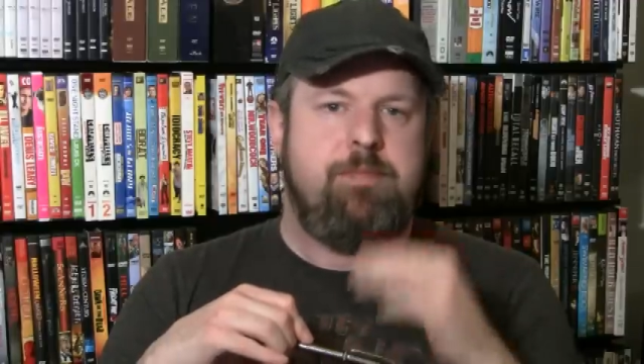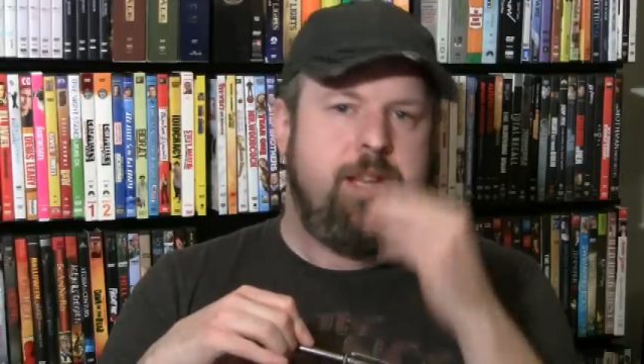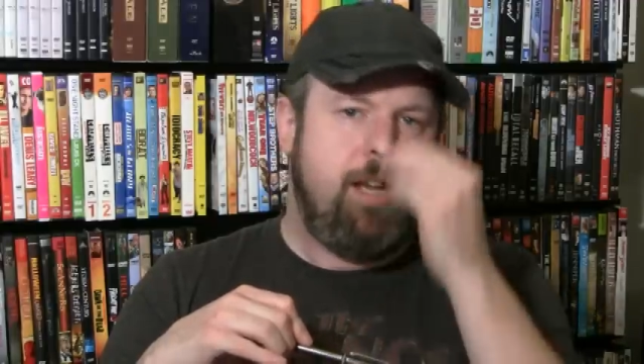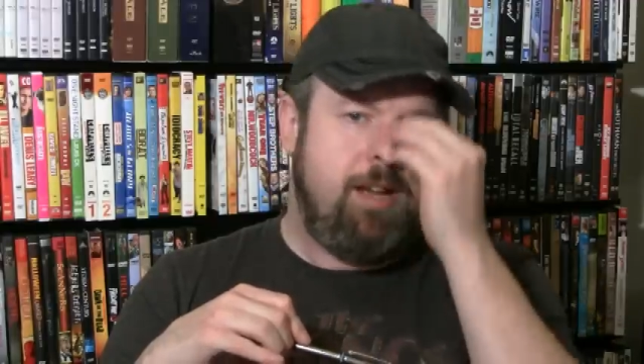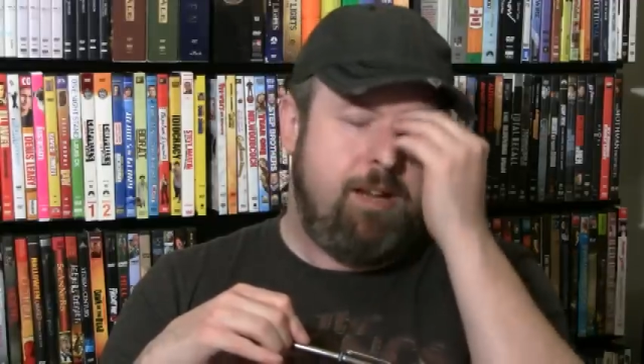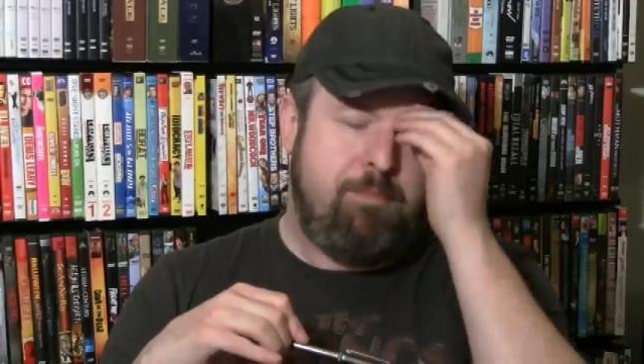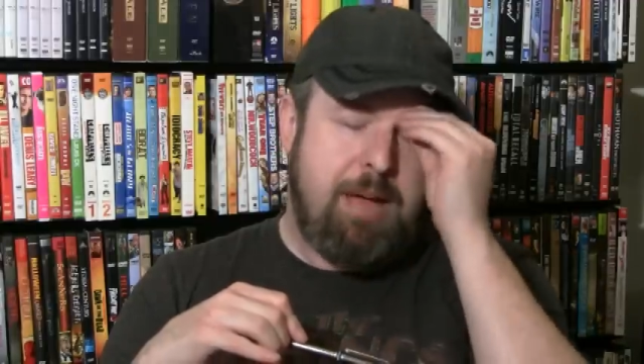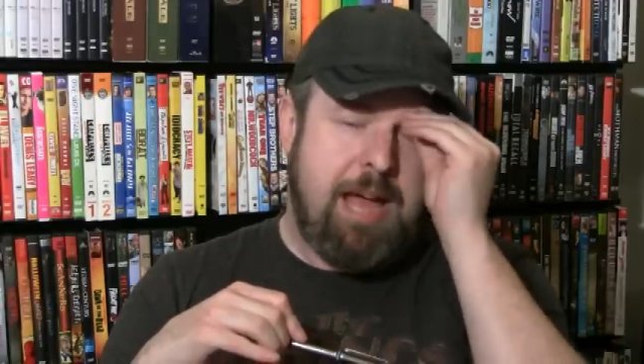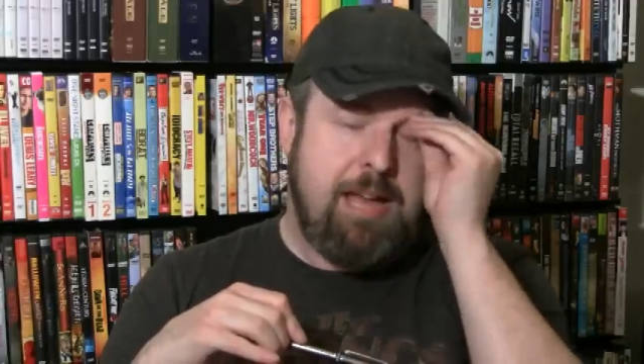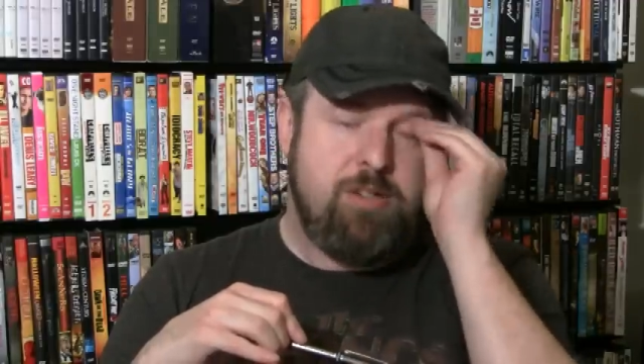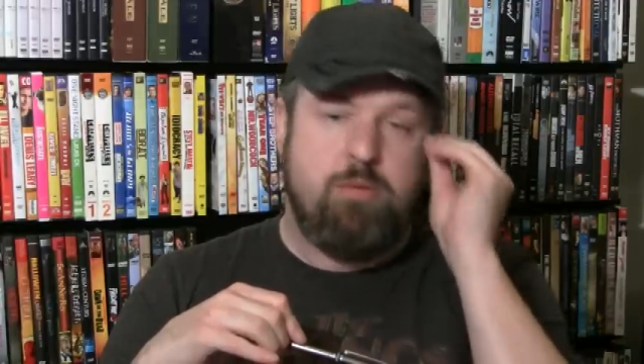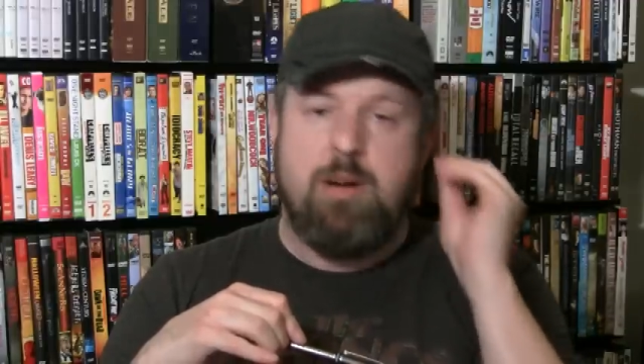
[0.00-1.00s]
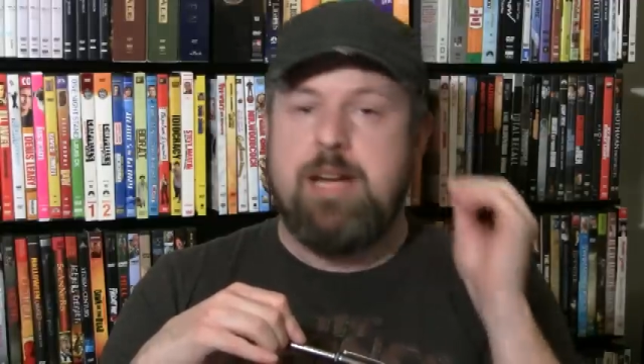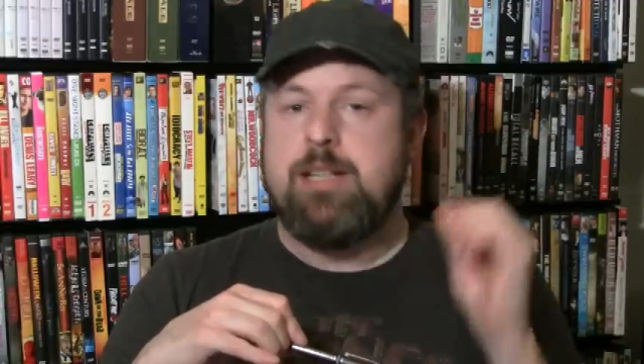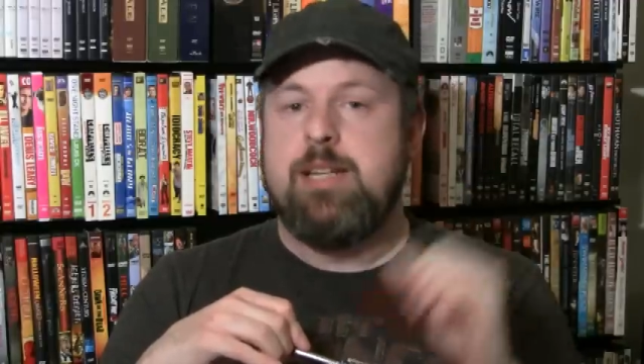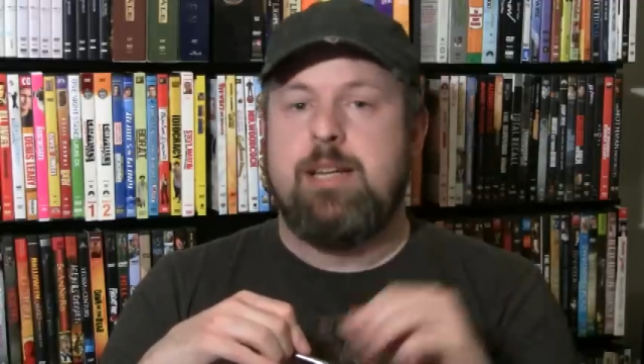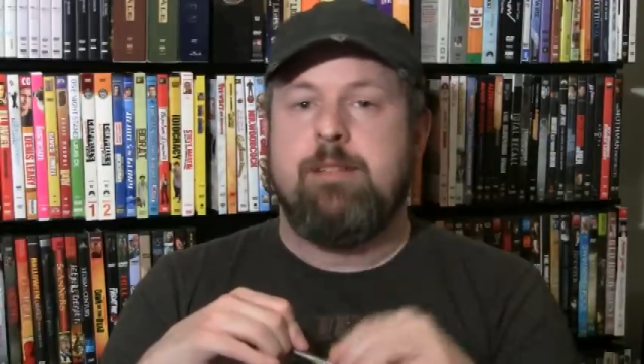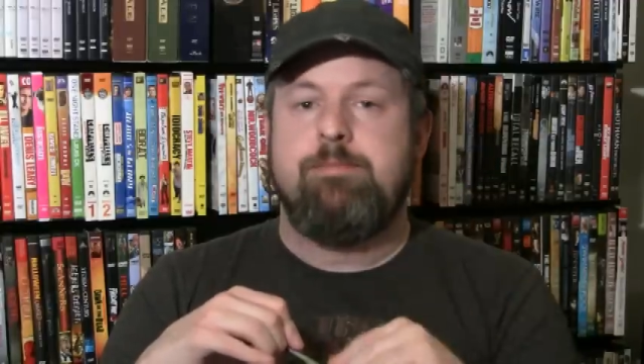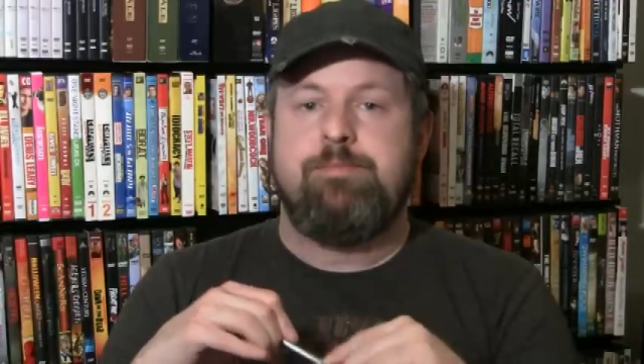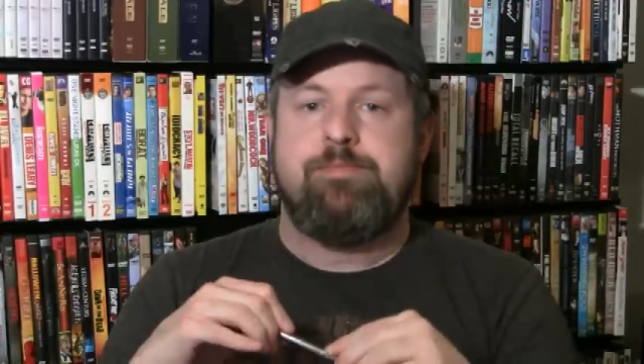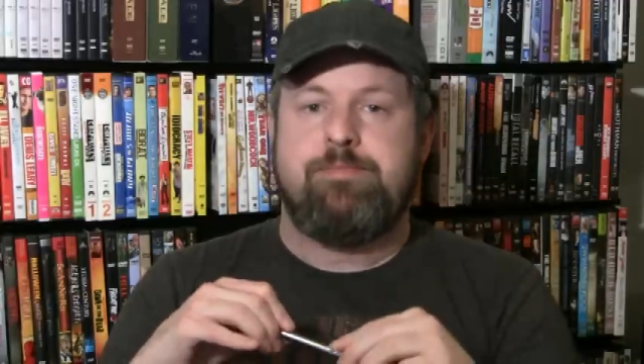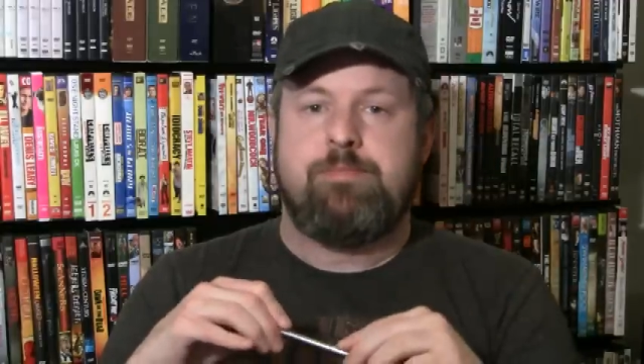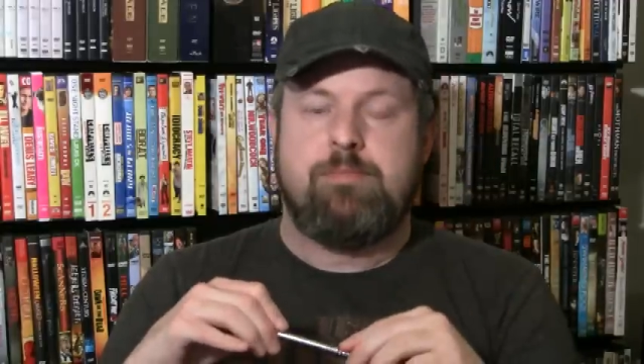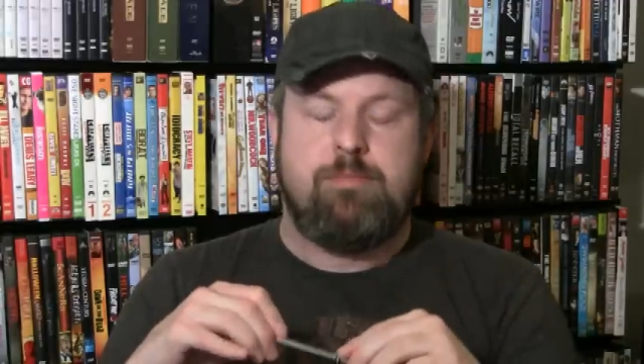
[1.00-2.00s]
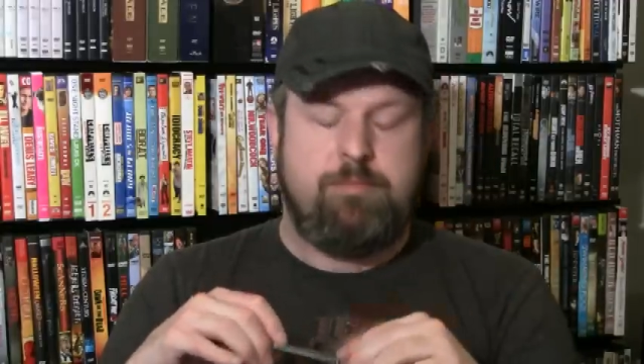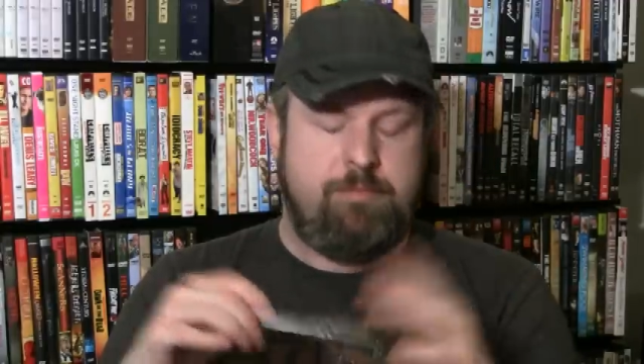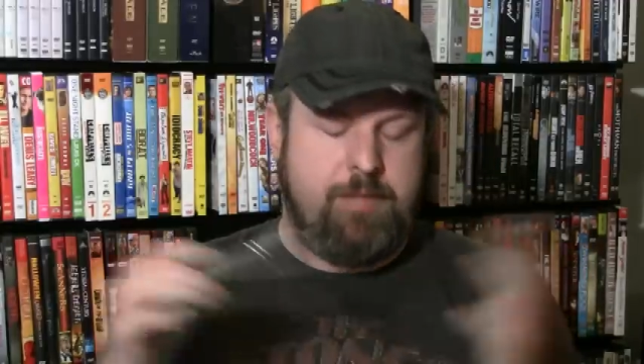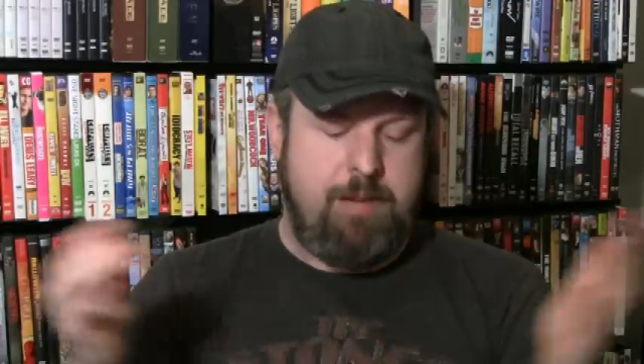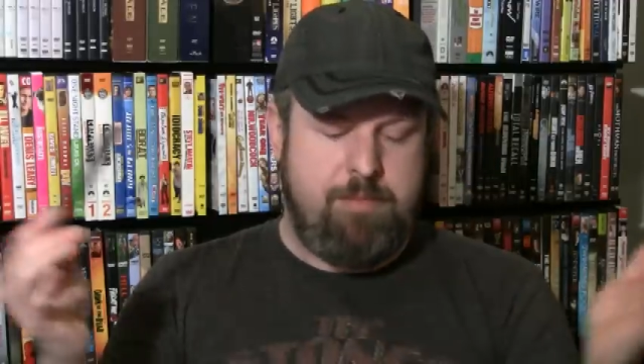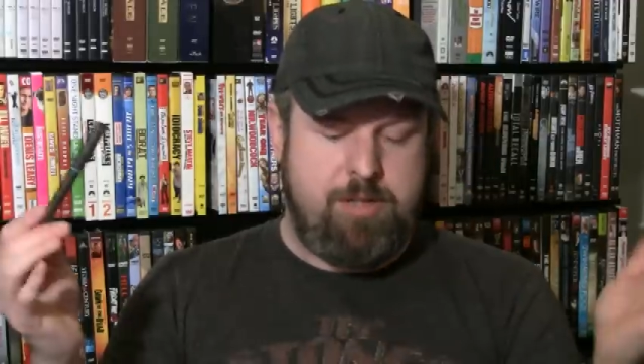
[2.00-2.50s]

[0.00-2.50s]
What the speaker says: Bad directing. I'm